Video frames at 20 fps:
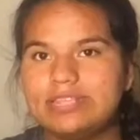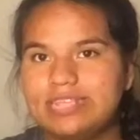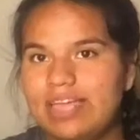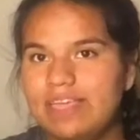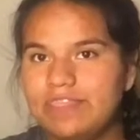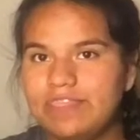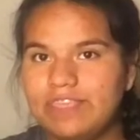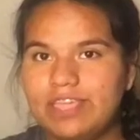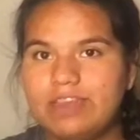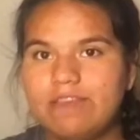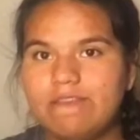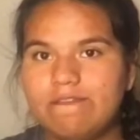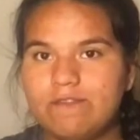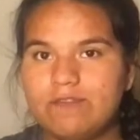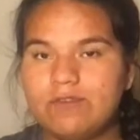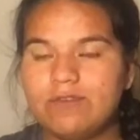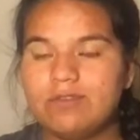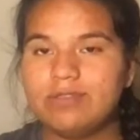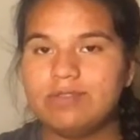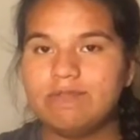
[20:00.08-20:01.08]
10th
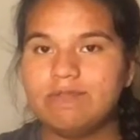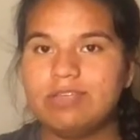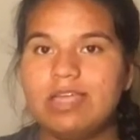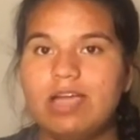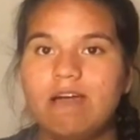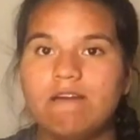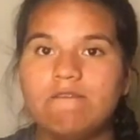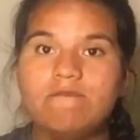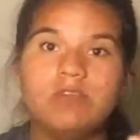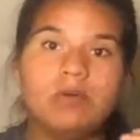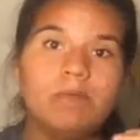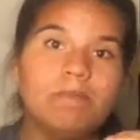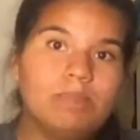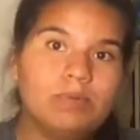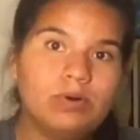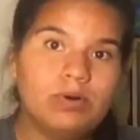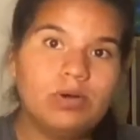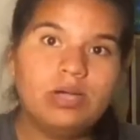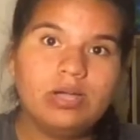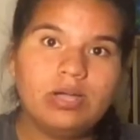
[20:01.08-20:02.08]
anniversary of the
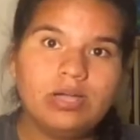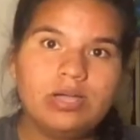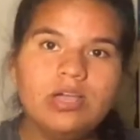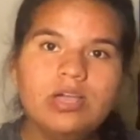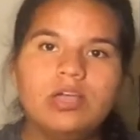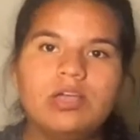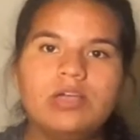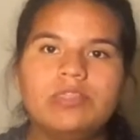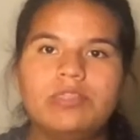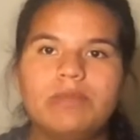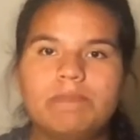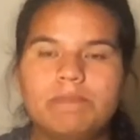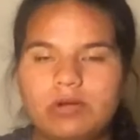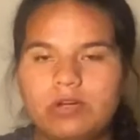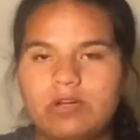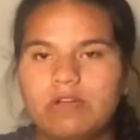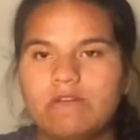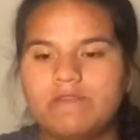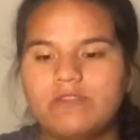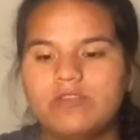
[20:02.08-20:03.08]
book
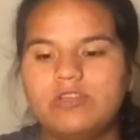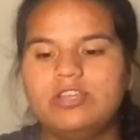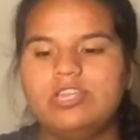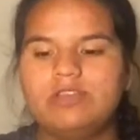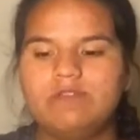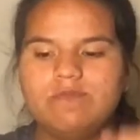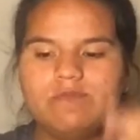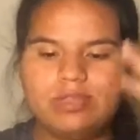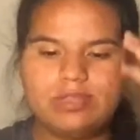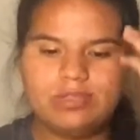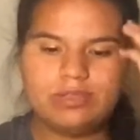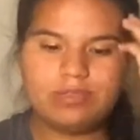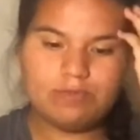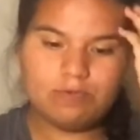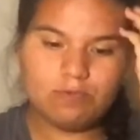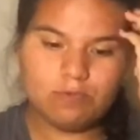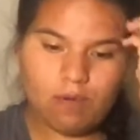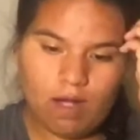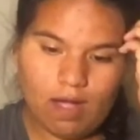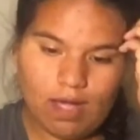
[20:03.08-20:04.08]
of 13
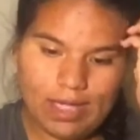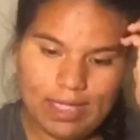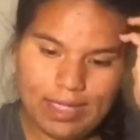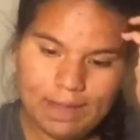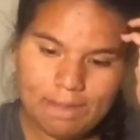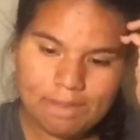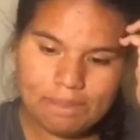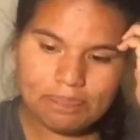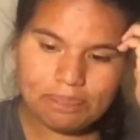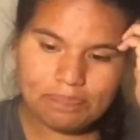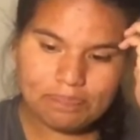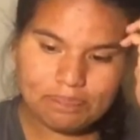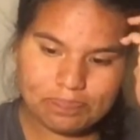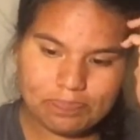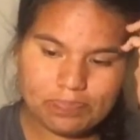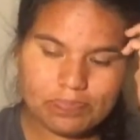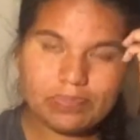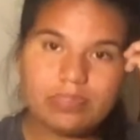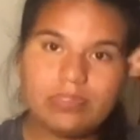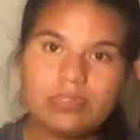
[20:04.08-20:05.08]
Reasons Why,
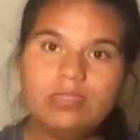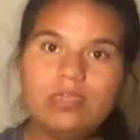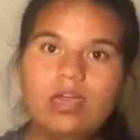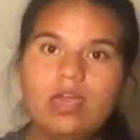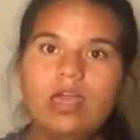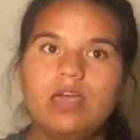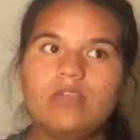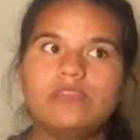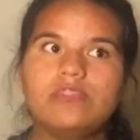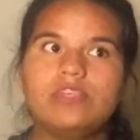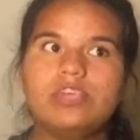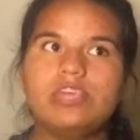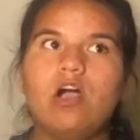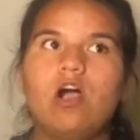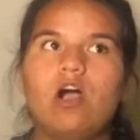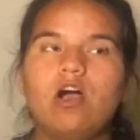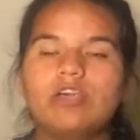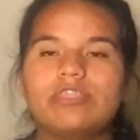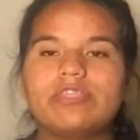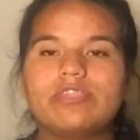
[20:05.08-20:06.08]
the
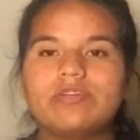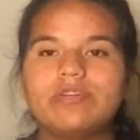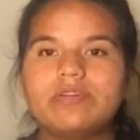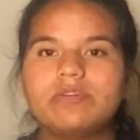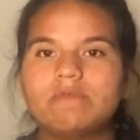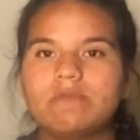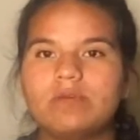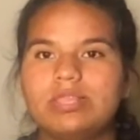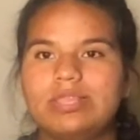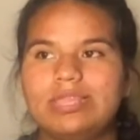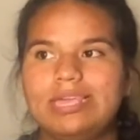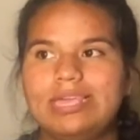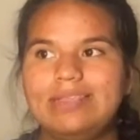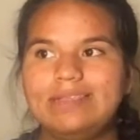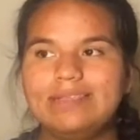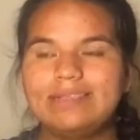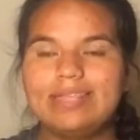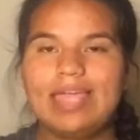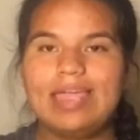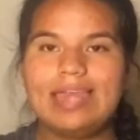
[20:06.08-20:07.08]
author
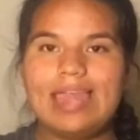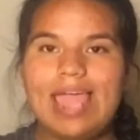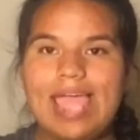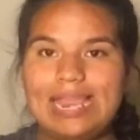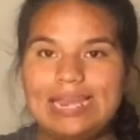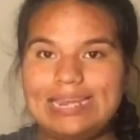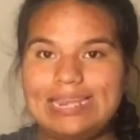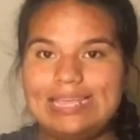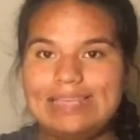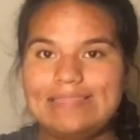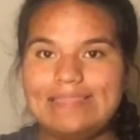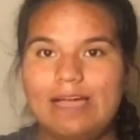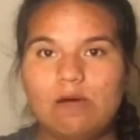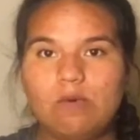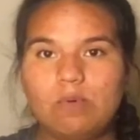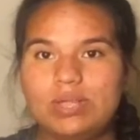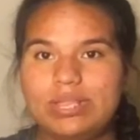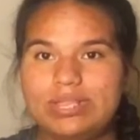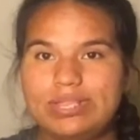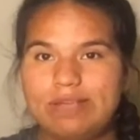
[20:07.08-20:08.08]
released an ending
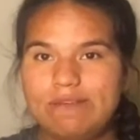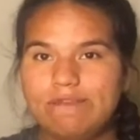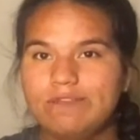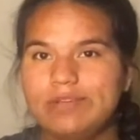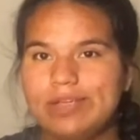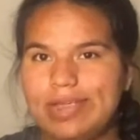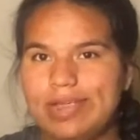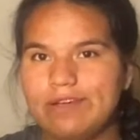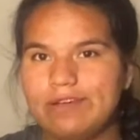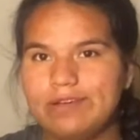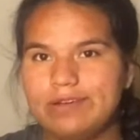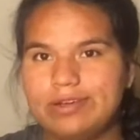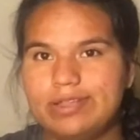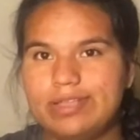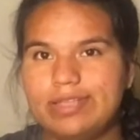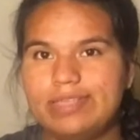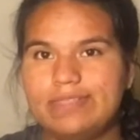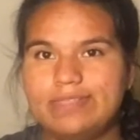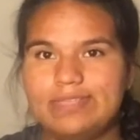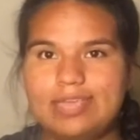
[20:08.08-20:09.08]
that was never
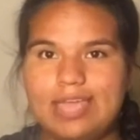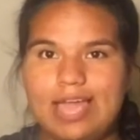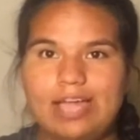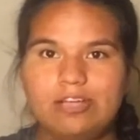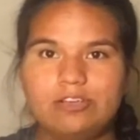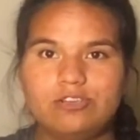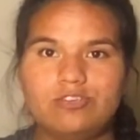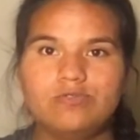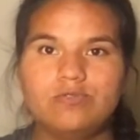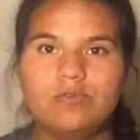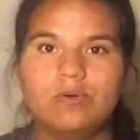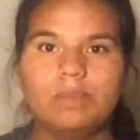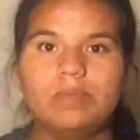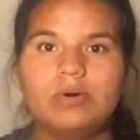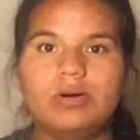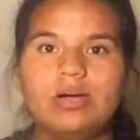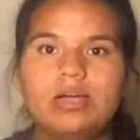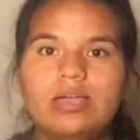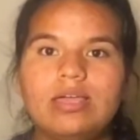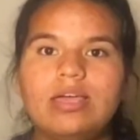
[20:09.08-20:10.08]
aired in the actual
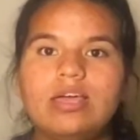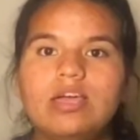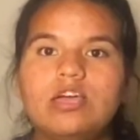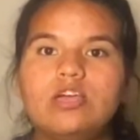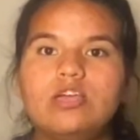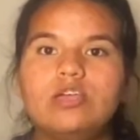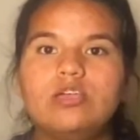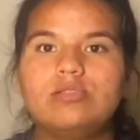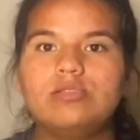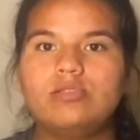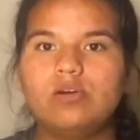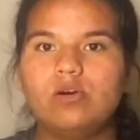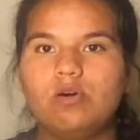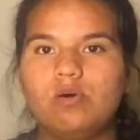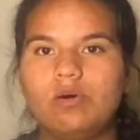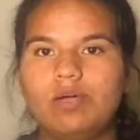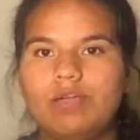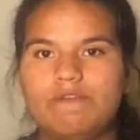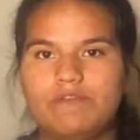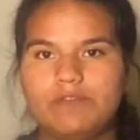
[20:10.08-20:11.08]
book.
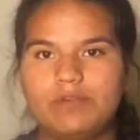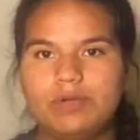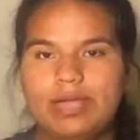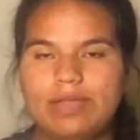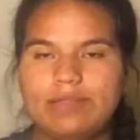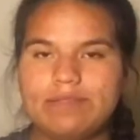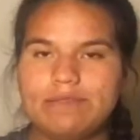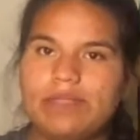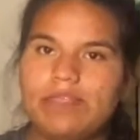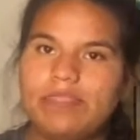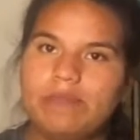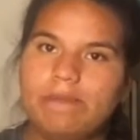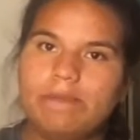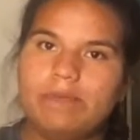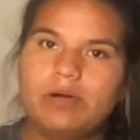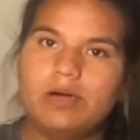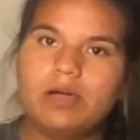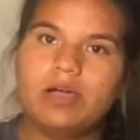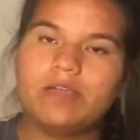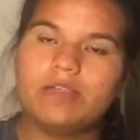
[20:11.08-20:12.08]
So if you guys read the
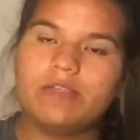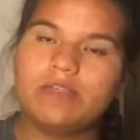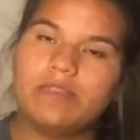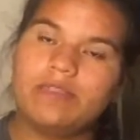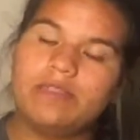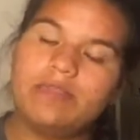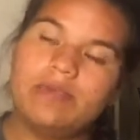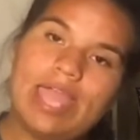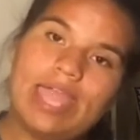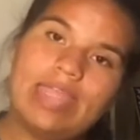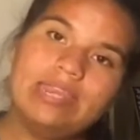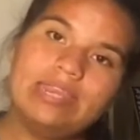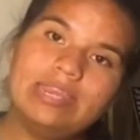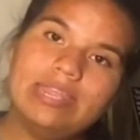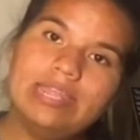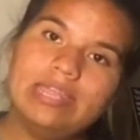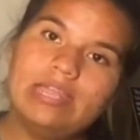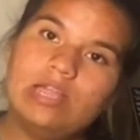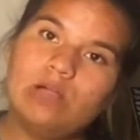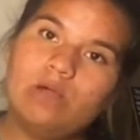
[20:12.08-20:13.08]
book, the
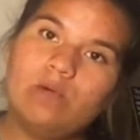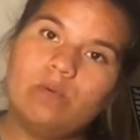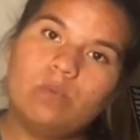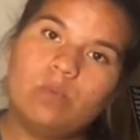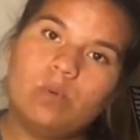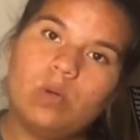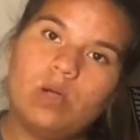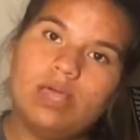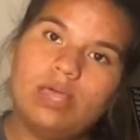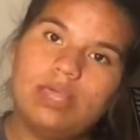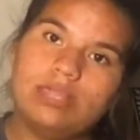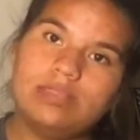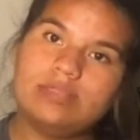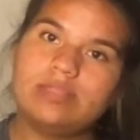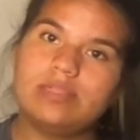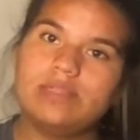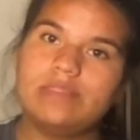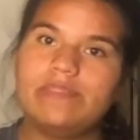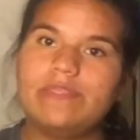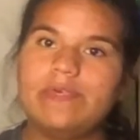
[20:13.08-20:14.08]
ending
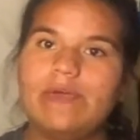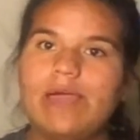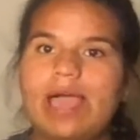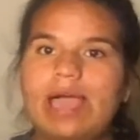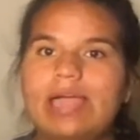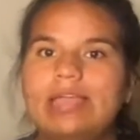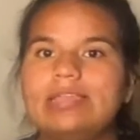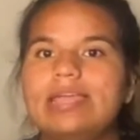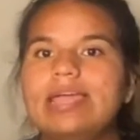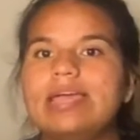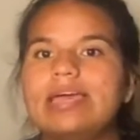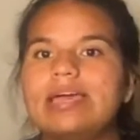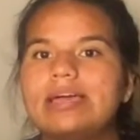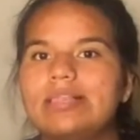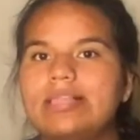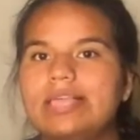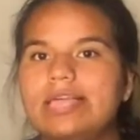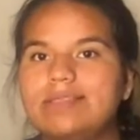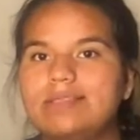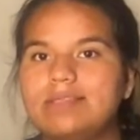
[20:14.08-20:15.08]
was that
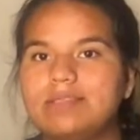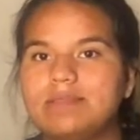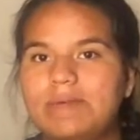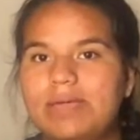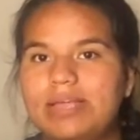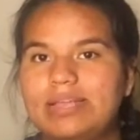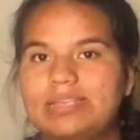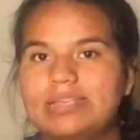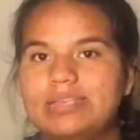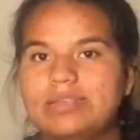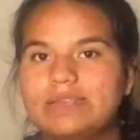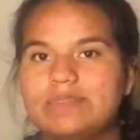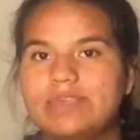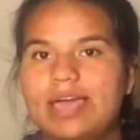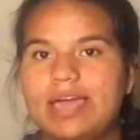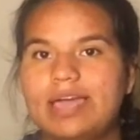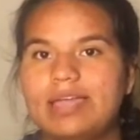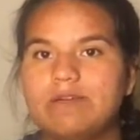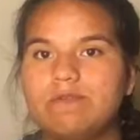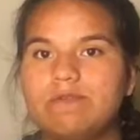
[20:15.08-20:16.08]
Clay suspected
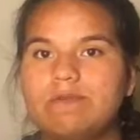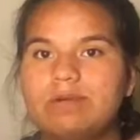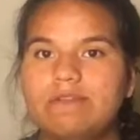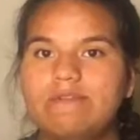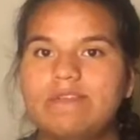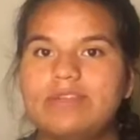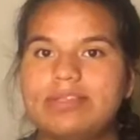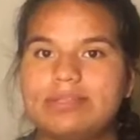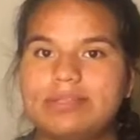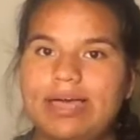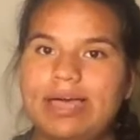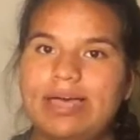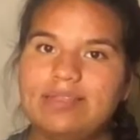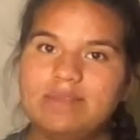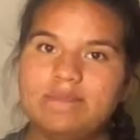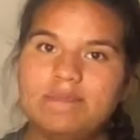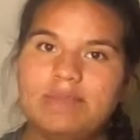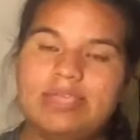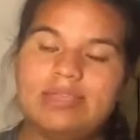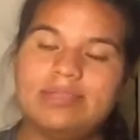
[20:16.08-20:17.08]
that one of his
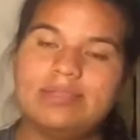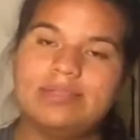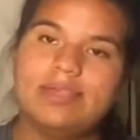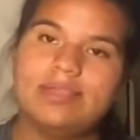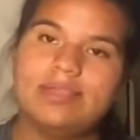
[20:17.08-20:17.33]
classmates,